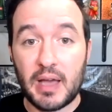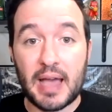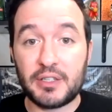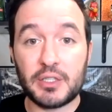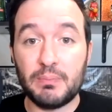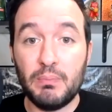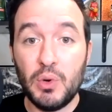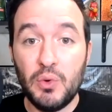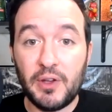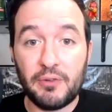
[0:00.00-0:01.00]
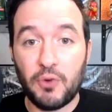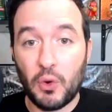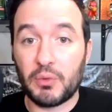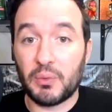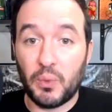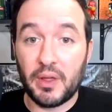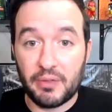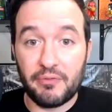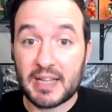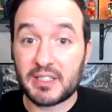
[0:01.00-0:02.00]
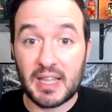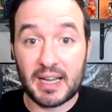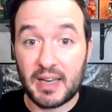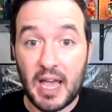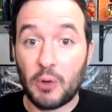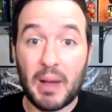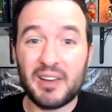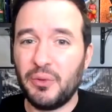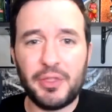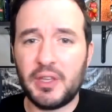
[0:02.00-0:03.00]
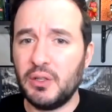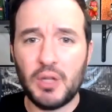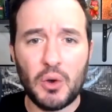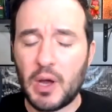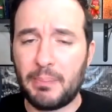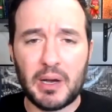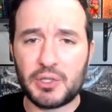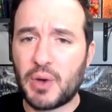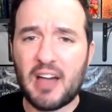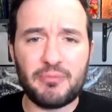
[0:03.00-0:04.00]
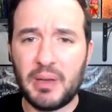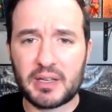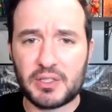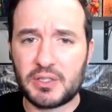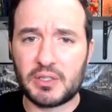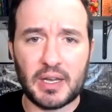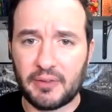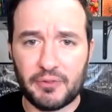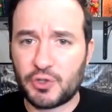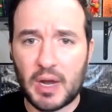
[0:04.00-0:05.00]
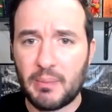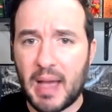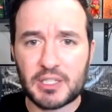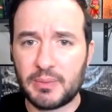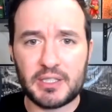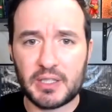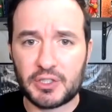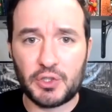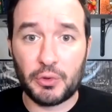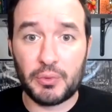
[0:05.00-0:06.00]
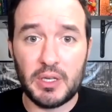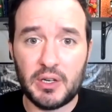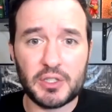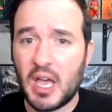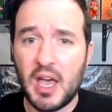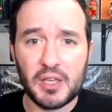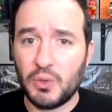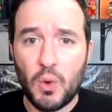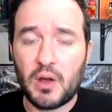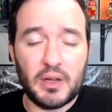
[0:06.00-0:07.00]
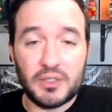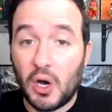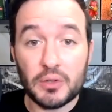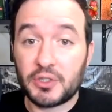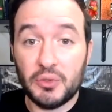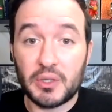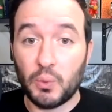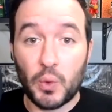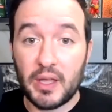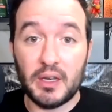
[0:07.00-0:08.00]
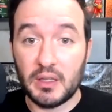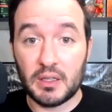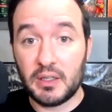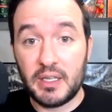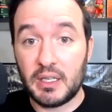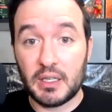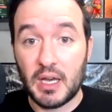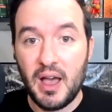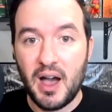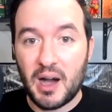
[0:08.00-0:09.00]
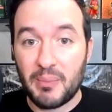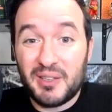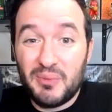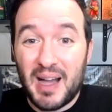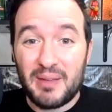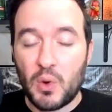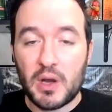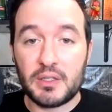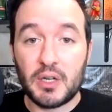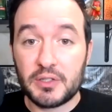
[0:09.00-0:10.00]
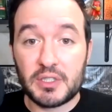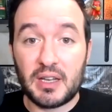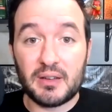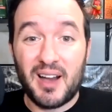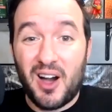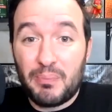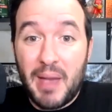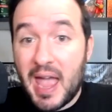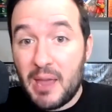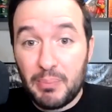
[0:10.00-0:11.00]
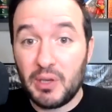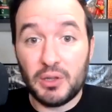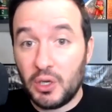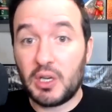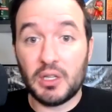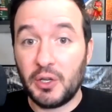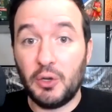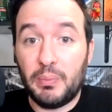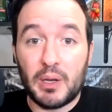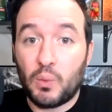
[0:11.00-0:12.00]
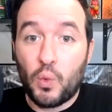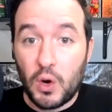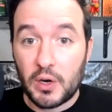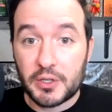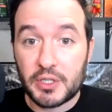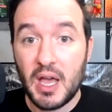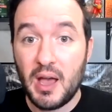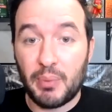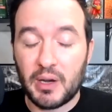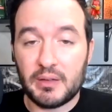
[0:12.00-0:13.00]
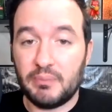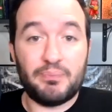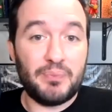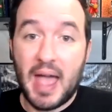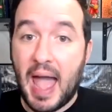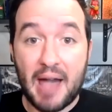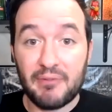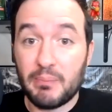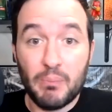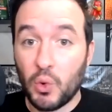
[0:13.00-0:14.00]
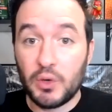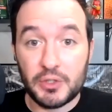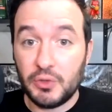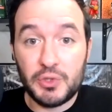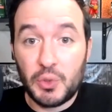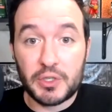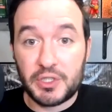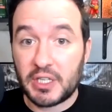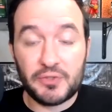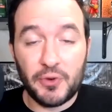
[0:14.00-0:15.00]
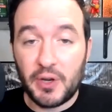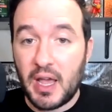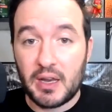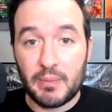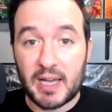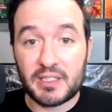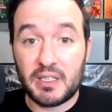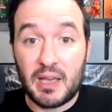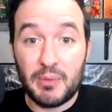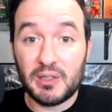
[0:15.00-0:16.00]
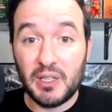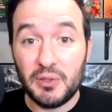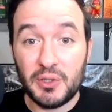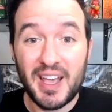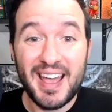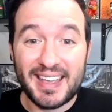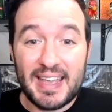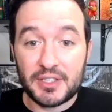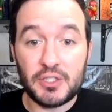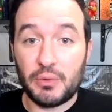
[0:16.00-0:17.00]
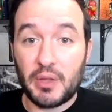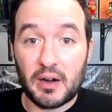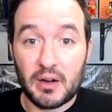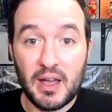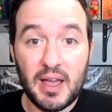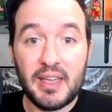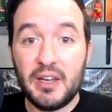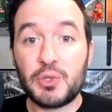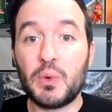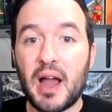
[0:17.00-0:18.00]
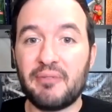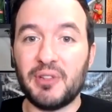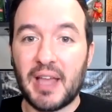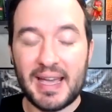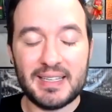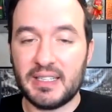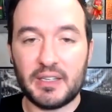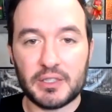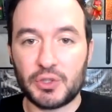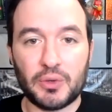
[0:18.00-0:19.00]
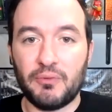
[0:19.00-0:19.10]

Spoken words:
and just moving forward with vets that can help. I don't think you load up on draft picks. Like if you're trying to maximize the next 2 or 3 years, you want adults who can win in the league. And you might want adults that on paper look a little bit worse, but having more dudes who are 6'8", next to Damian Lillard, gets you there. Here's where I've landed on sort of